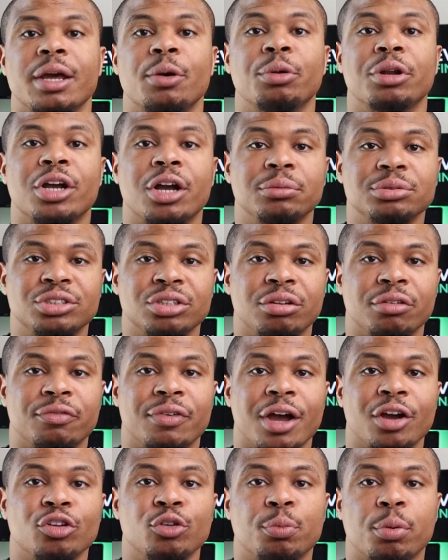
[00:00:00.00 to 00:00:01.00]
Now, when it comes to the
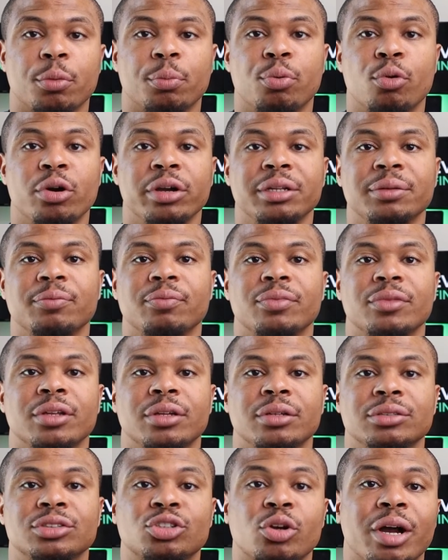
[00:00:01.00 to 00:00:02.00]
value per point,
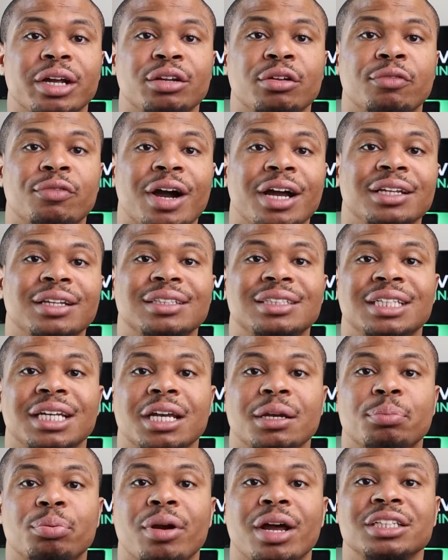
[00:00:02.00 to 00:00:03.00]
so I divide the
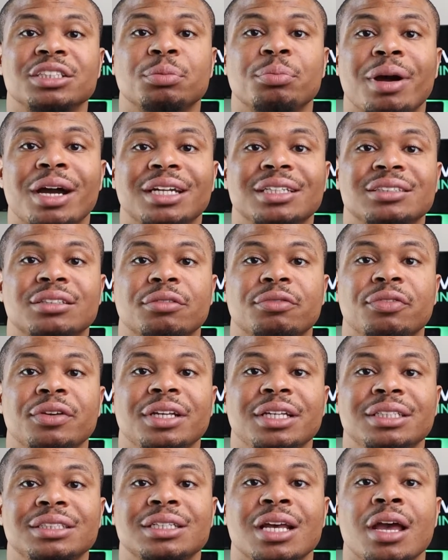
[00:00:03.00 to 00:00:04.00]
ticket price minus the
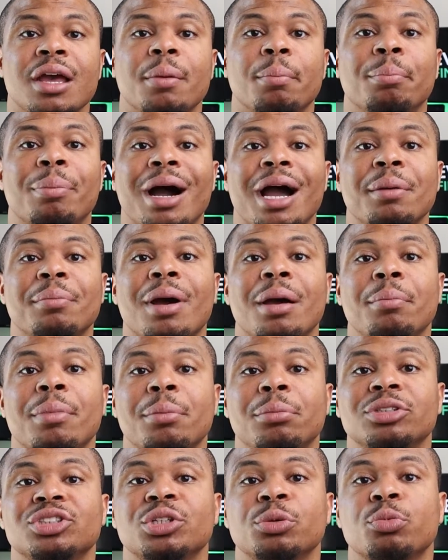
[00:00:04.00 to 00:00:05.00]
fees by my
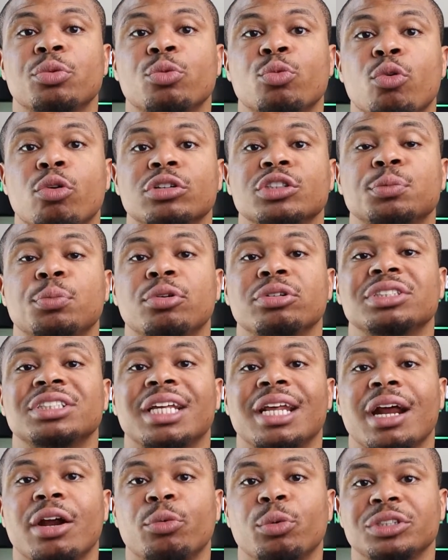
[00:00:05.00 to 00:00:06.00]
membership rewards points
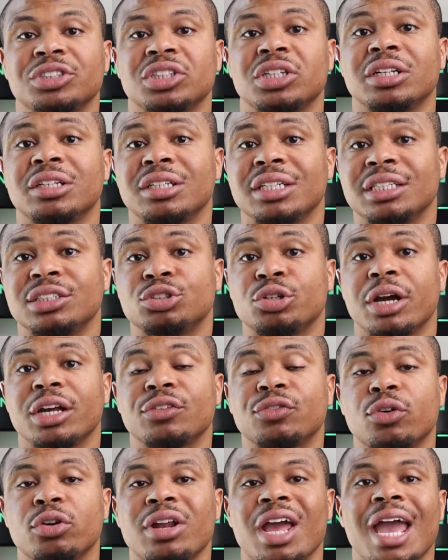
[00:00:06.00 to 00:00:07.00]
that I originally
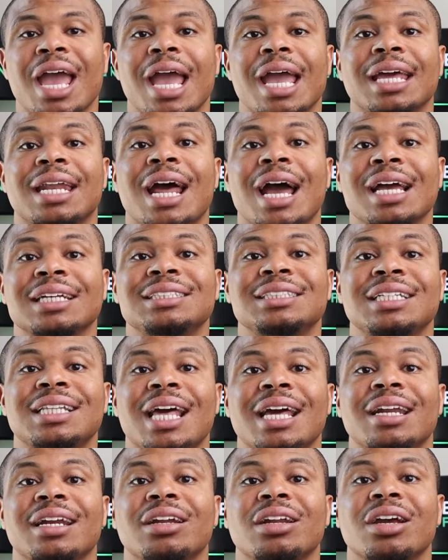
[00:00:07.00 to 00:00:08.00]
transferred, and I see
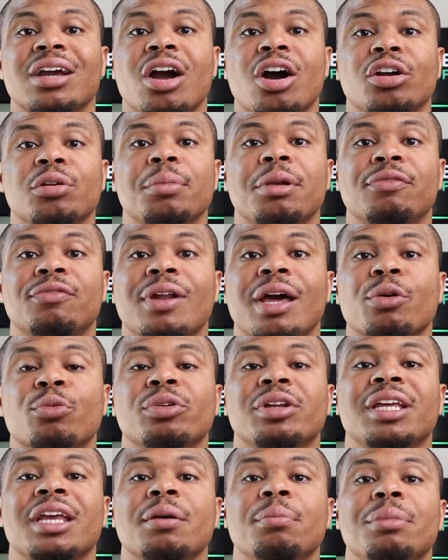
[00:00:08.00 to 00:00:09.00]
that an economy flight
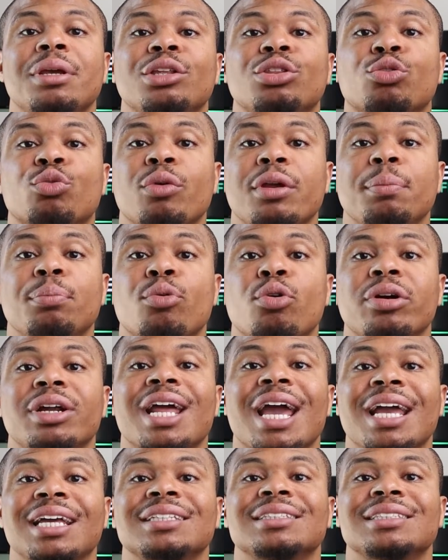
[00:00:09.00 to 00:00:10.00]
would give me
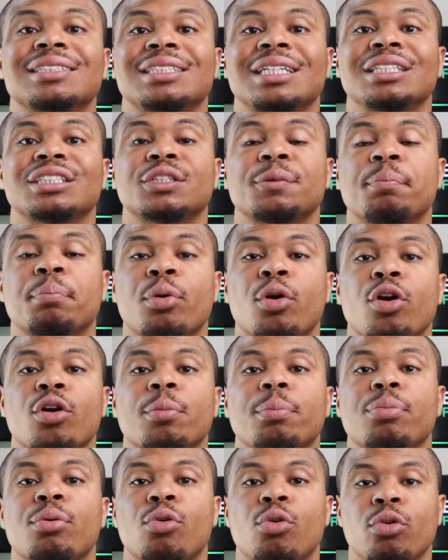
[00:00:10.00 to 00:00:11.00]
3.8 cents per
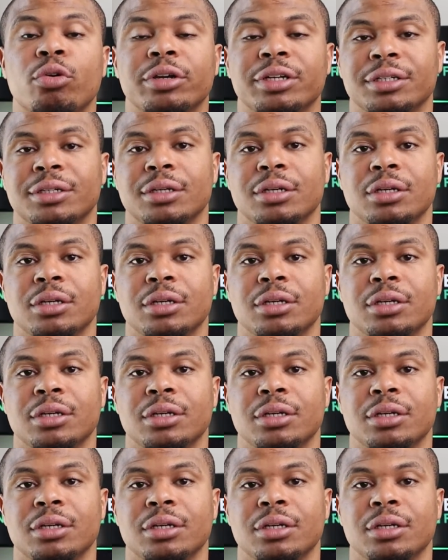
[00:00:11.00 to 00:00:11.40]
point.